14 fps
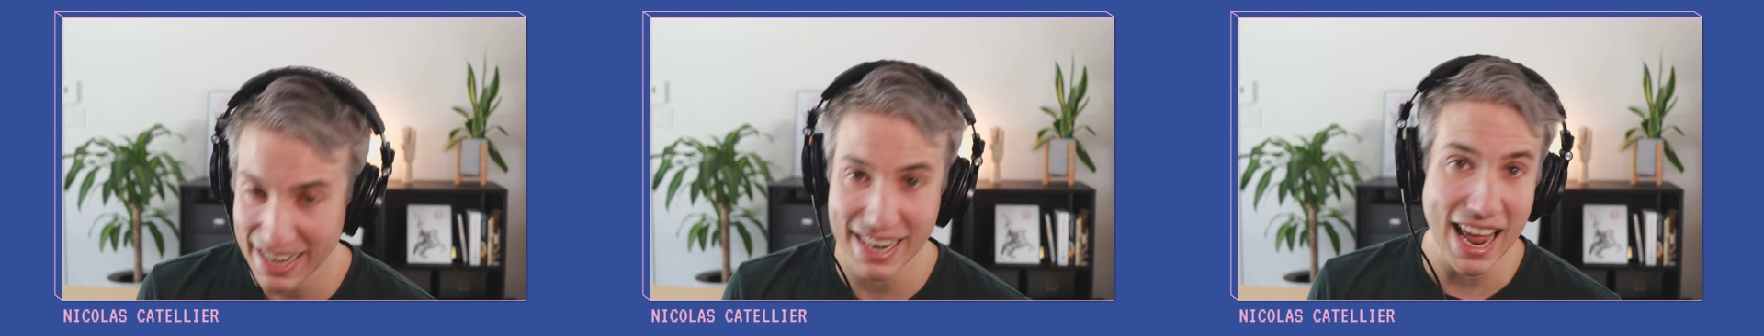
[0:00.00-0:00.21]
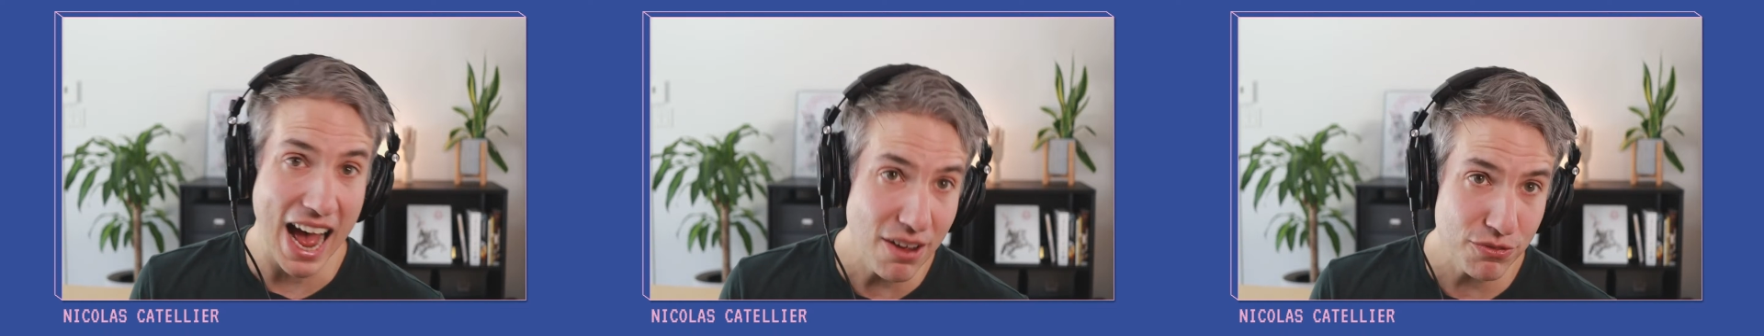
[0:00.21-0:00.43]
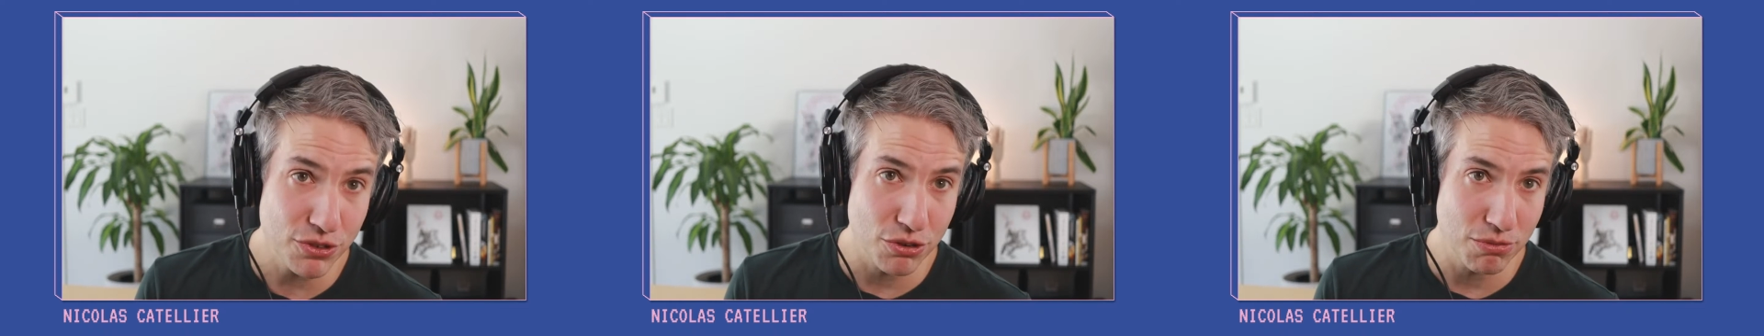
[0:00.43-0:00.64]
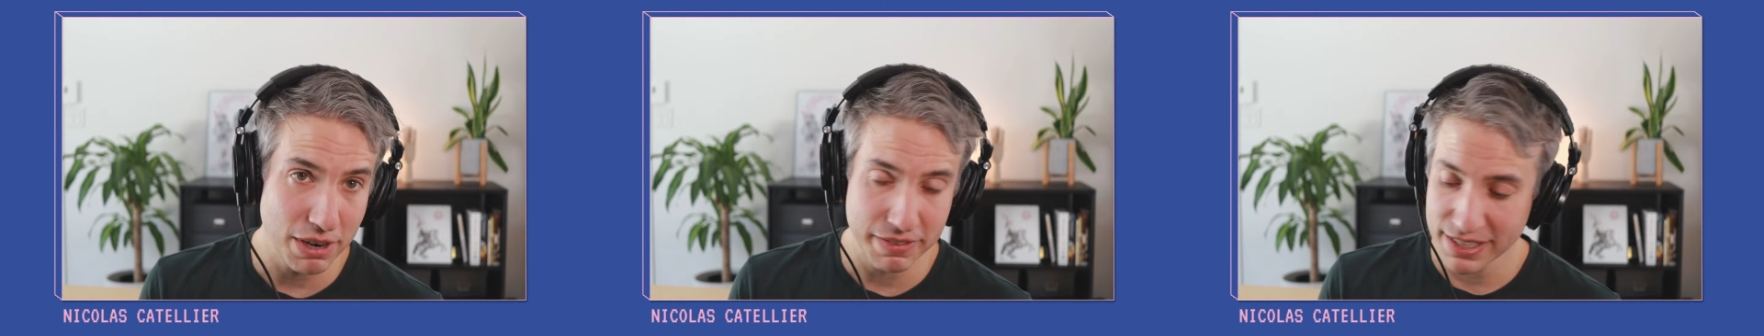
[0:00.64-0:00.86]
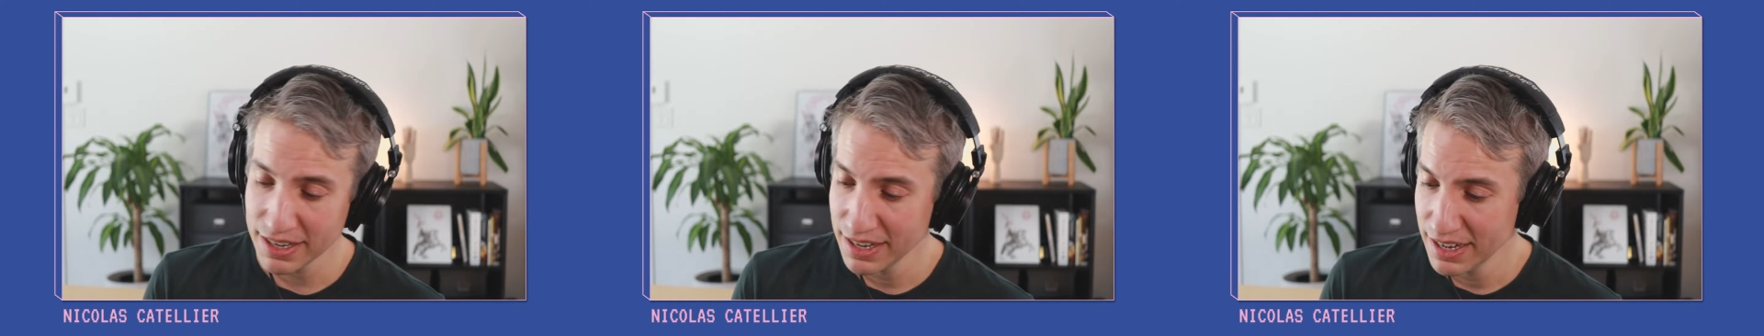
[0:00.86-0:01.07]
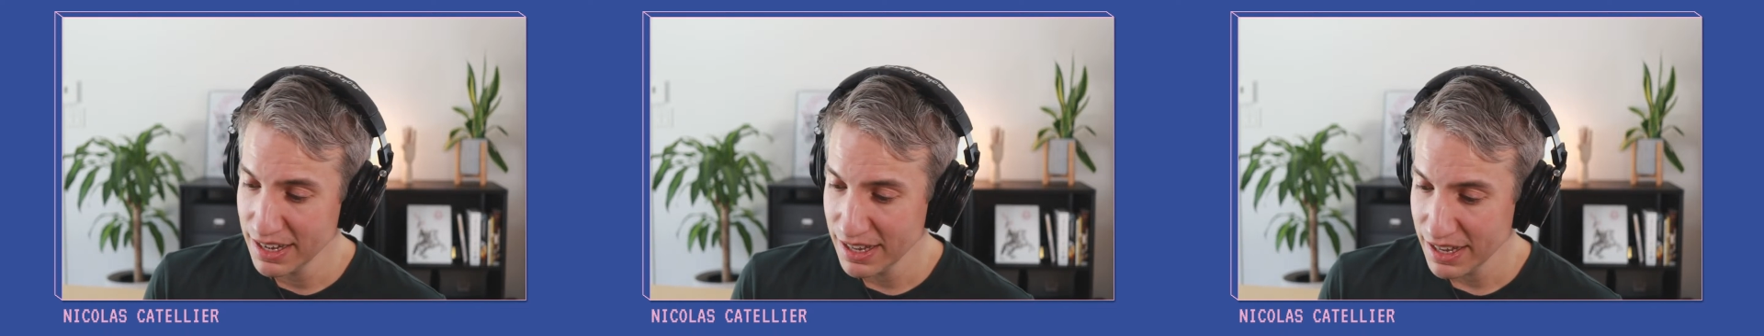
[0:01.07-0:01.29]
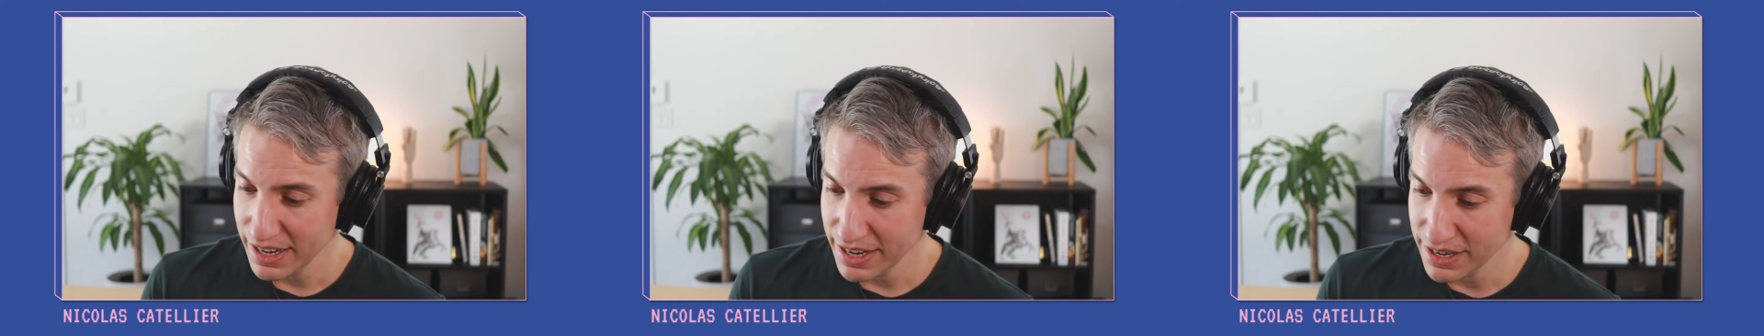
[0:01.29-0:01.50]
And after Revit,
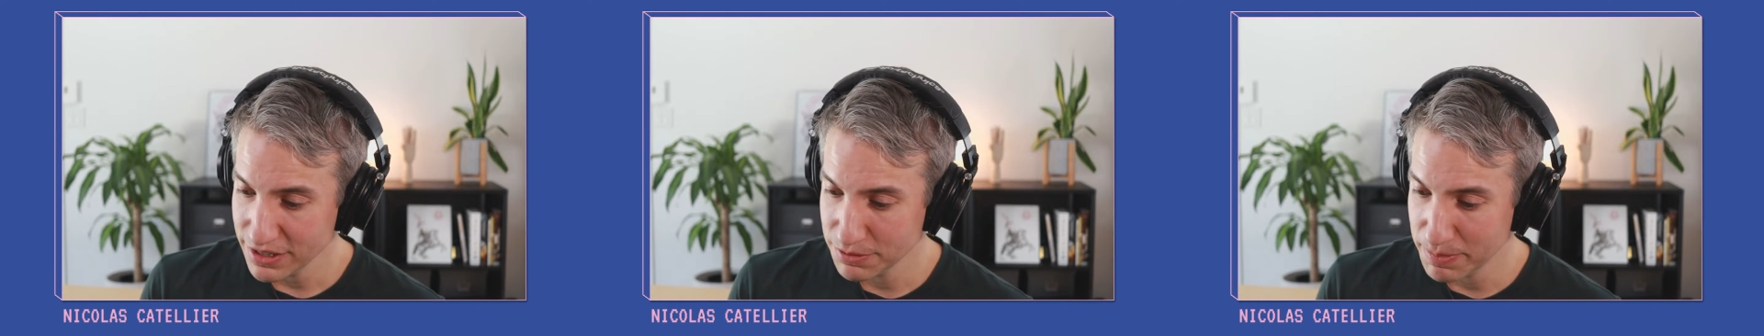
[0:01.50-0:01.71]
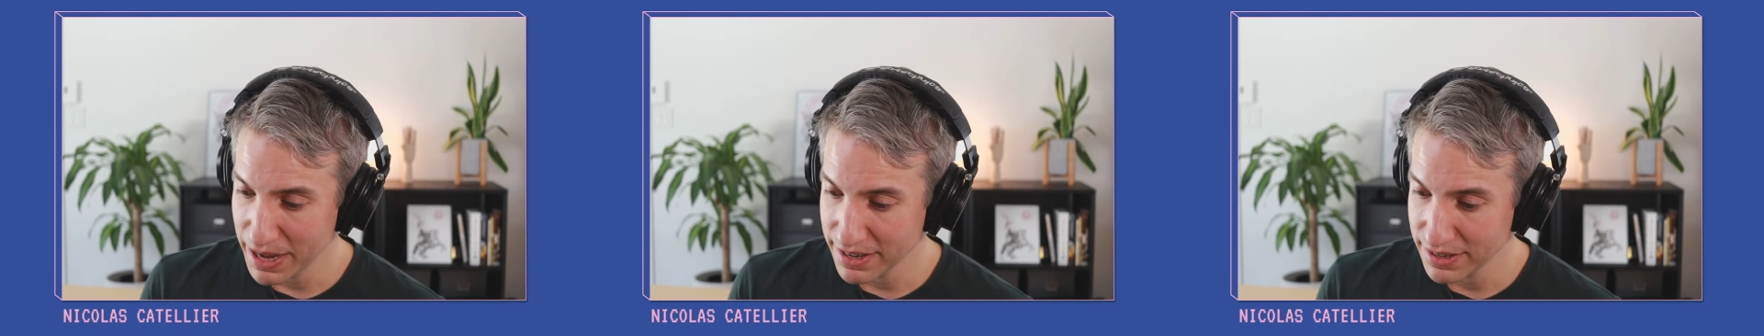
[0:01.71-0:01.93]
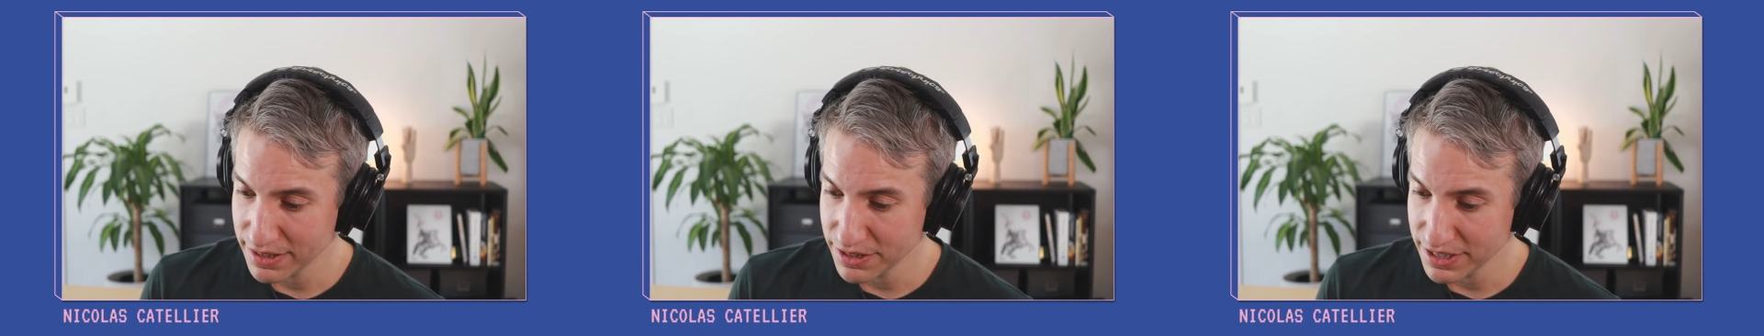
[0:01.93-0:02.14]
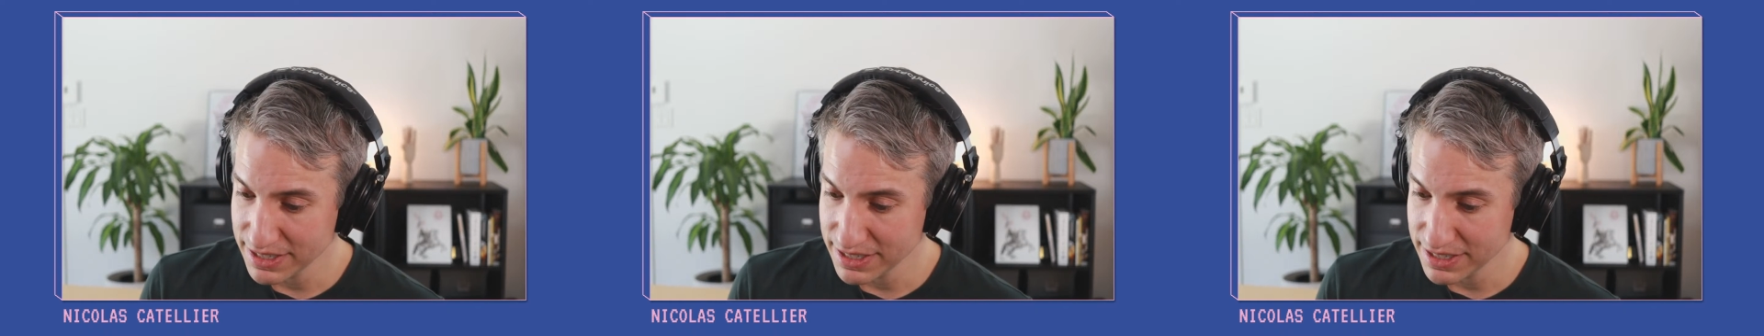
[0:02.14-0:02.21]
he's been